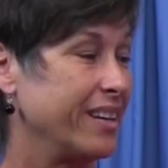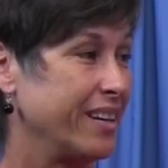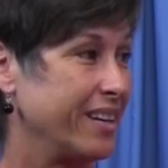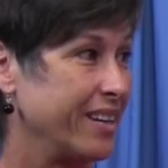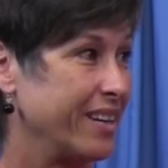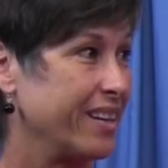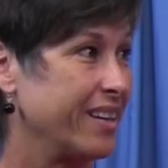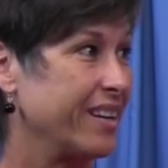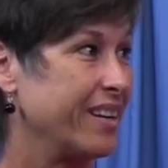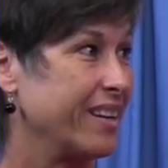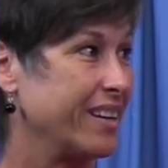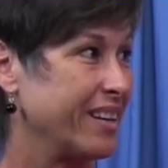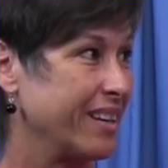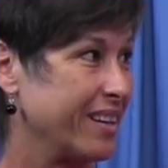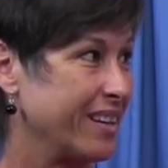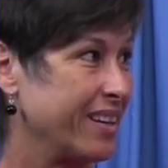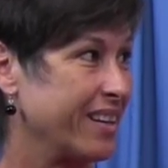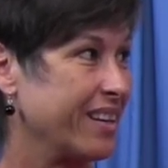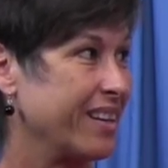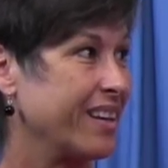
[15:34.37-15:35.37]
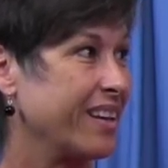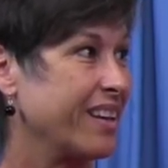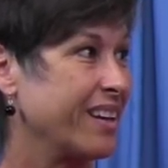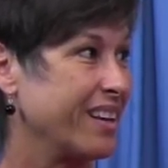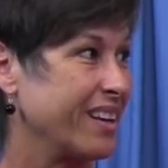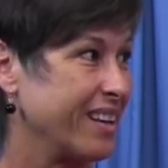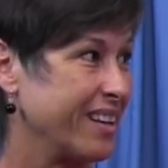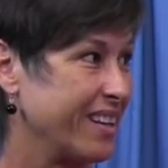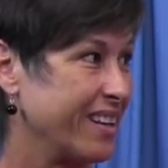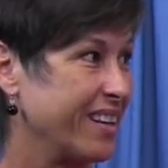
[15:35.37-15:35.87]

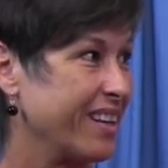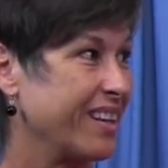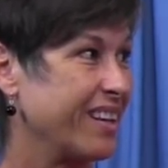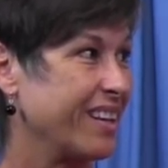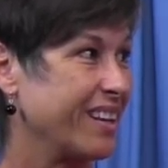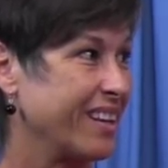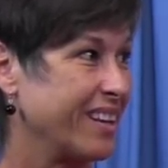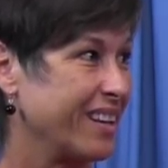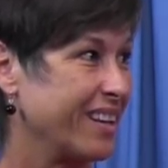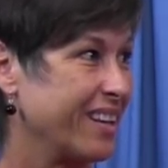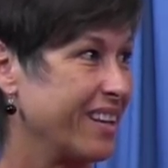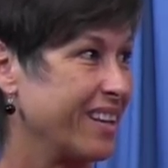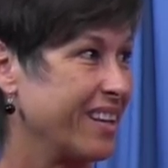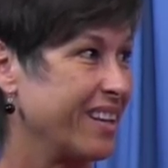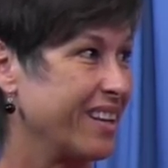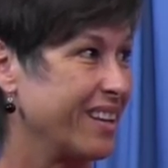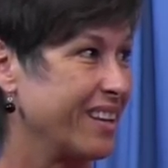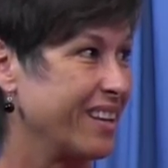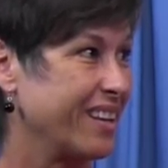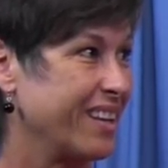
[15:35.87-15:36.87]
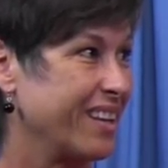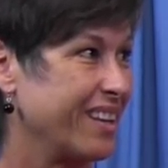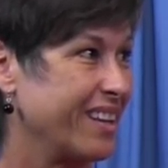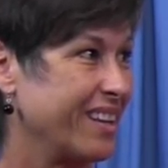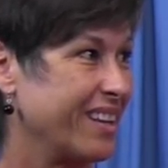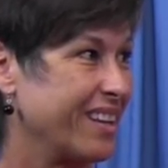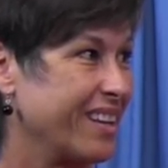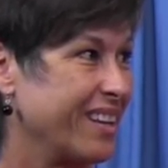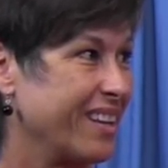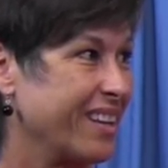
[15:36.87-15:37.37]

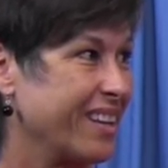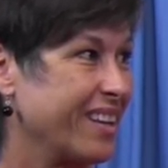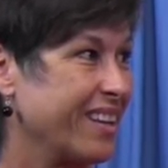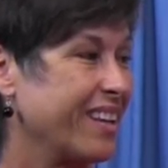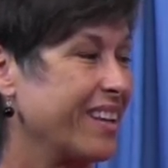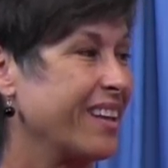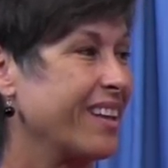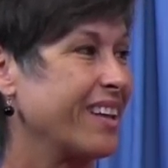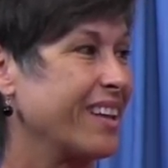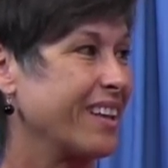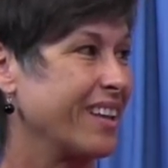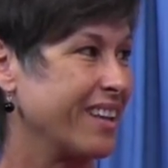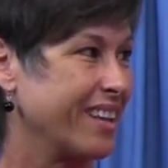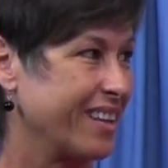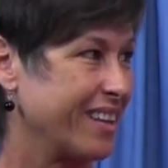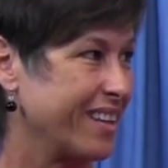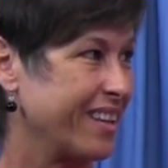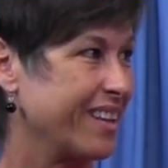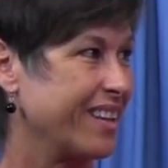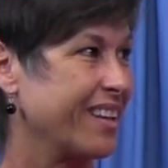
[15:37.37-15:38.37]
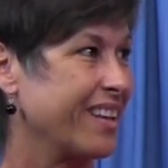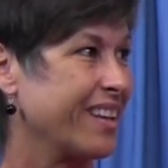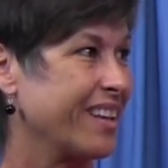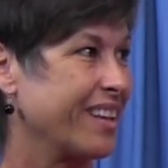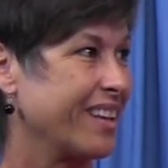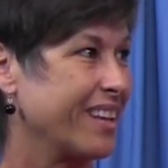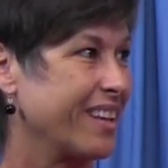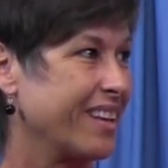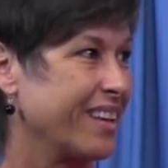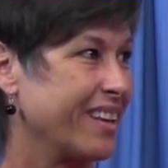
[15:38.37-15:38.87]
[no speech]